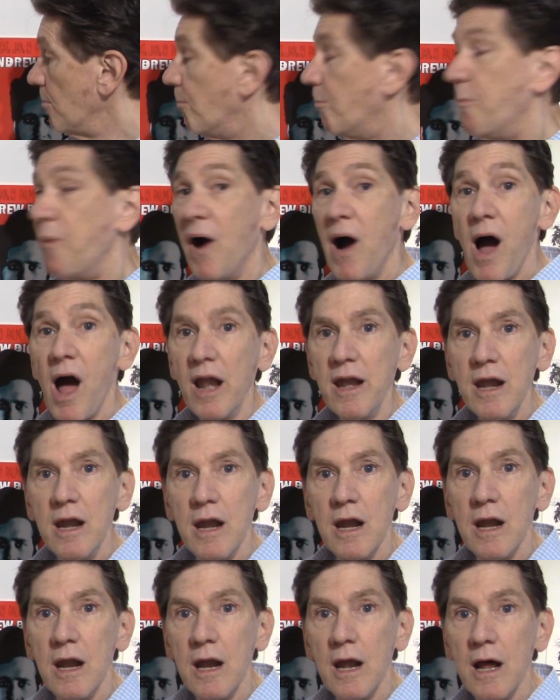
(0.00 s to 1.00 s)
But
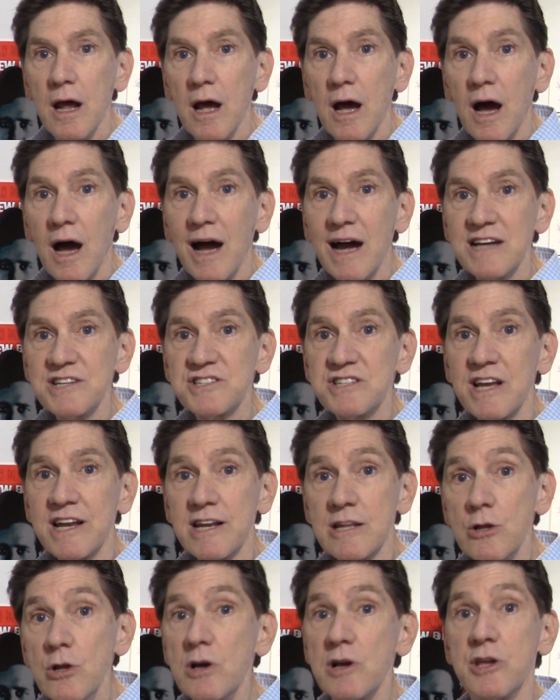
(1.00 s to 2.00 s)
I said,
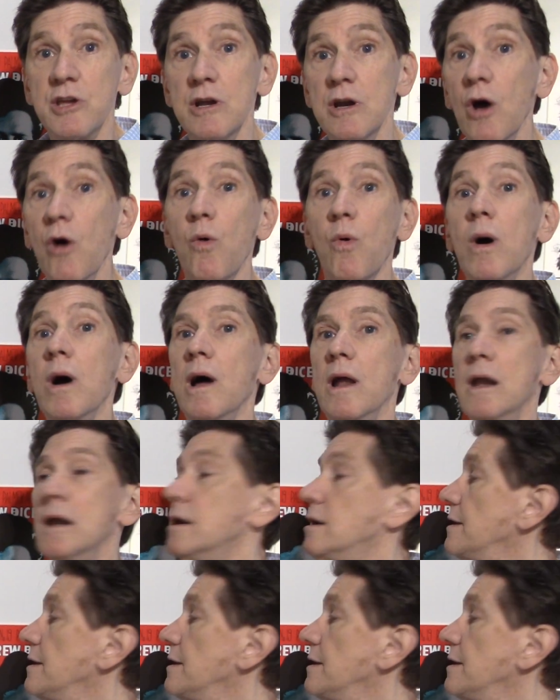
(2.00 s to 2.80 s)
look, you know what?